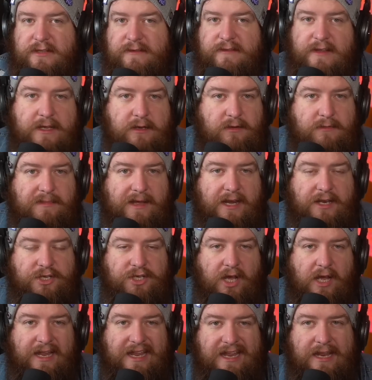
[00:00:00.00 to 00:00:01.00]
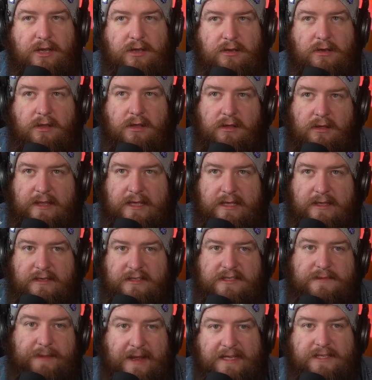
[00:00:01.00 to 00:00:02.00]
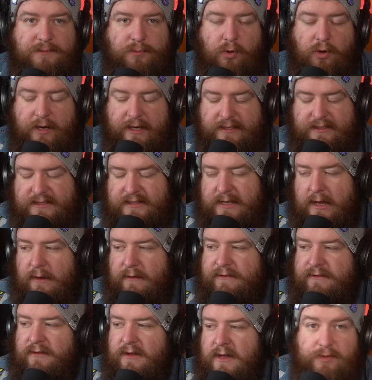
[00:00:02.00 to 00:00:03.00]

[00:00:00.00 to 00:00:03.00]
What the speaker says: the vehicle manager in the spaceport itself.